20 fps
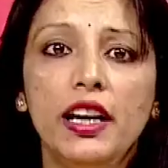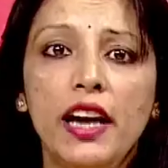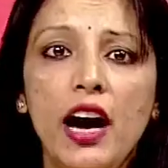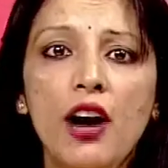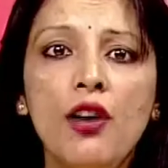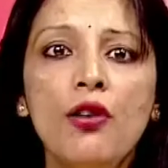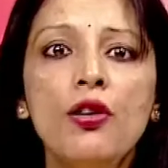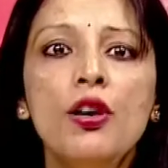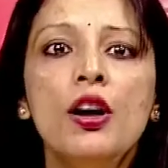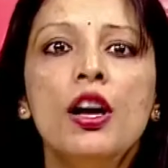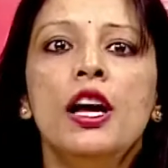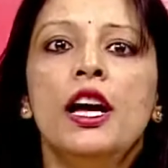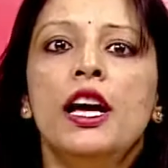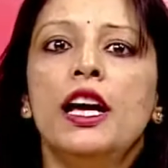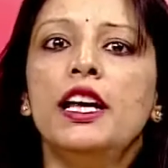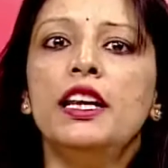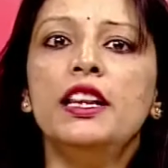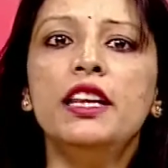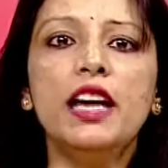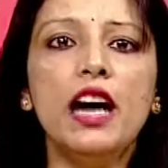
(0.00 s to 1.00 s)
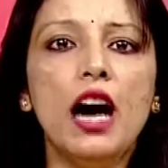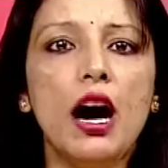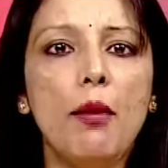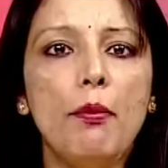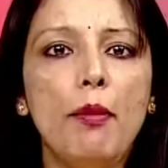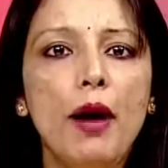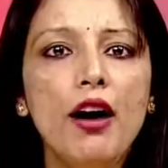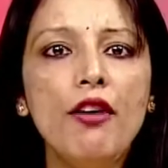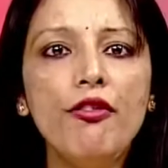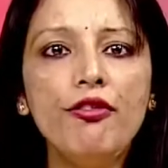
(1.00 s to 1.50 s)
Now, the
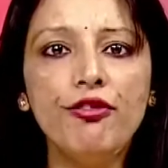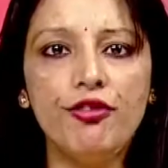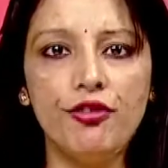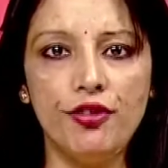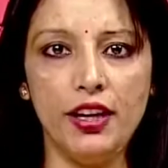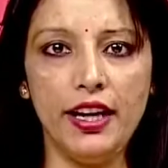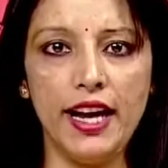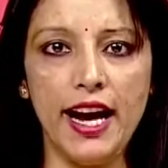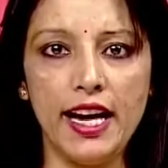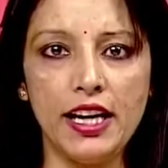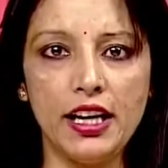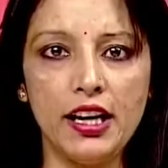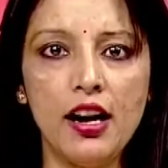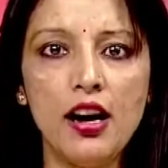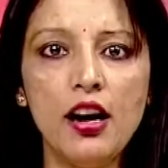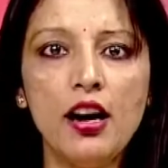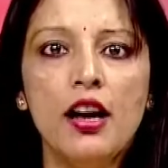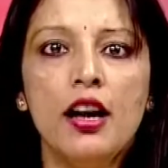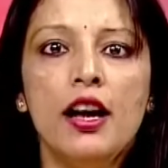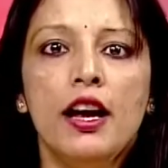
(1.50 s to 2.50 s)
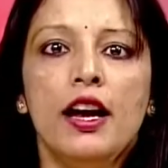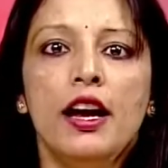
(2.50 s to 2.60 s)
above data